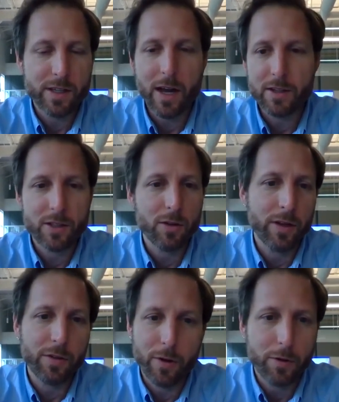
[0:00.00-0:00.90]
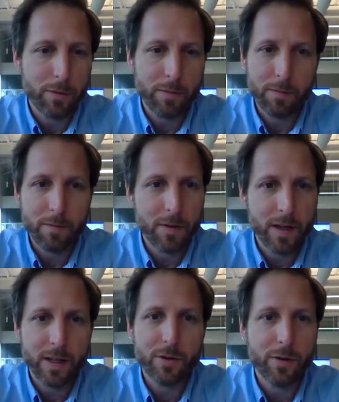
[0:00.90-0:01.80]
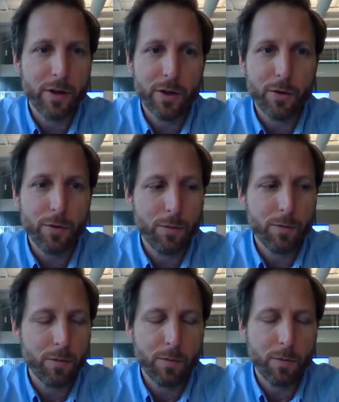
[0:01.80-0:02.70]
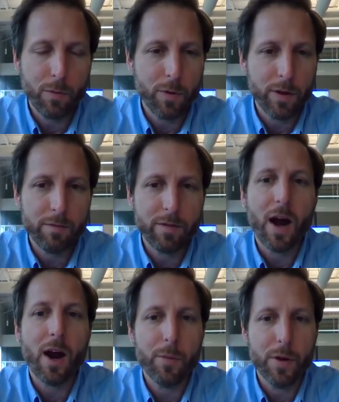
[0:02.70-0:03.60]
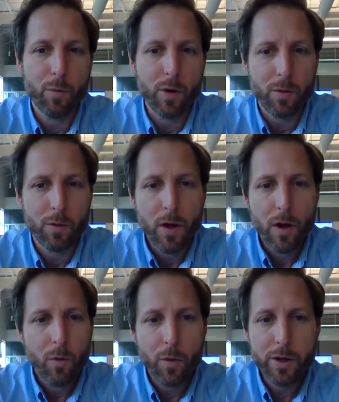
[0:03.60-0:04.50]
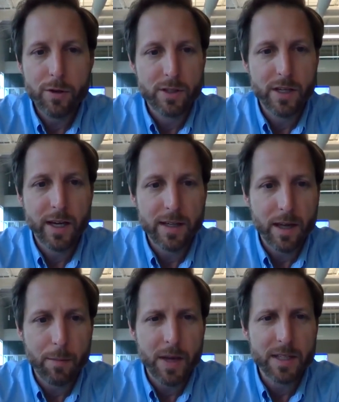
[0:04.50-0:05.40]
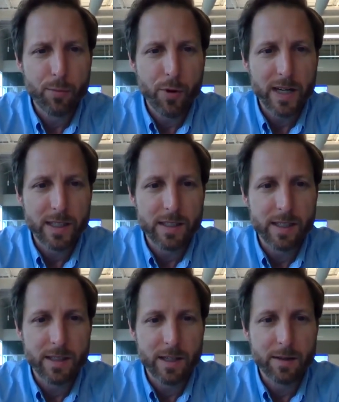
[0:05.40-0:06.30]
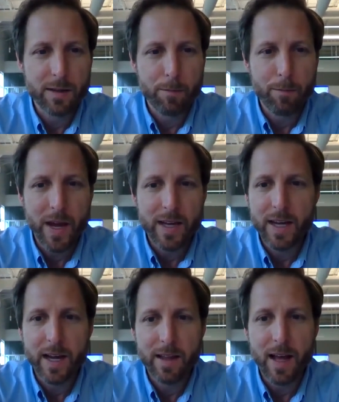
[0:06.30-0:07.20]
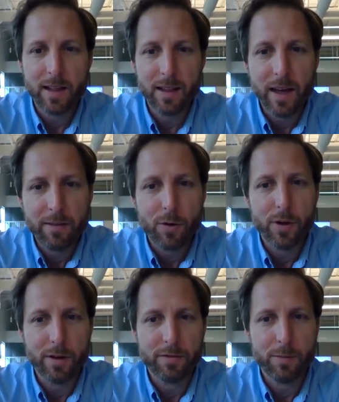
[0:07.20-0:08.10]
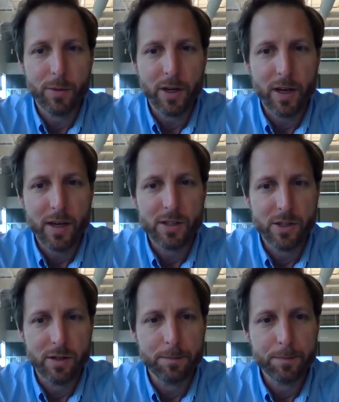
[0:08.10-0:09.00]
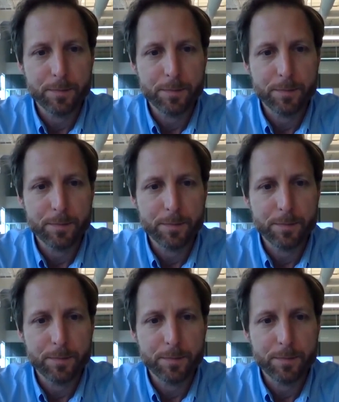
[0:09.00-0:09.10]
And now it's totally thrown into a new environment. What are you seeing as like best practices to maintain that level of communication?